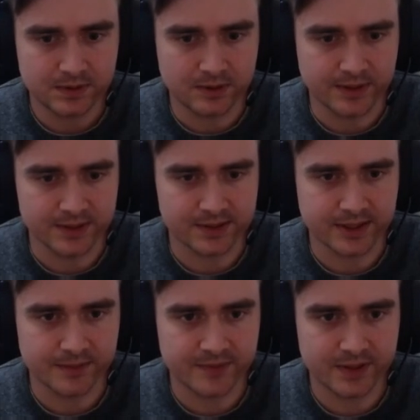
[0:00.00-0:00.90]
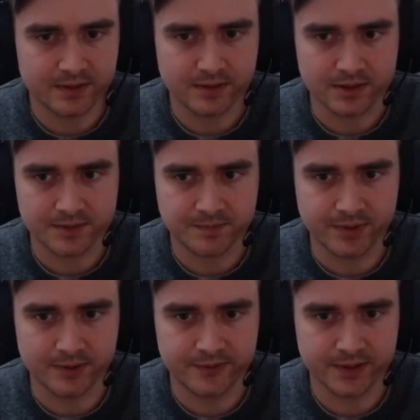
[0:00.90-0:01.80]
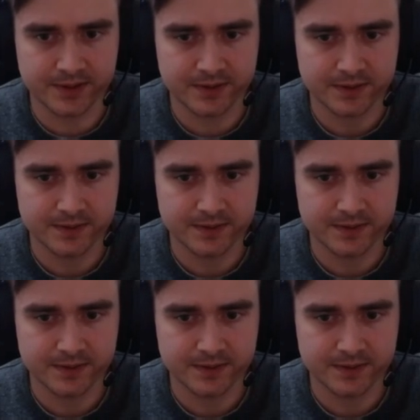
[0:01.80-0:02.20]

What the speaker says: here's Escape Vent. That's perfect.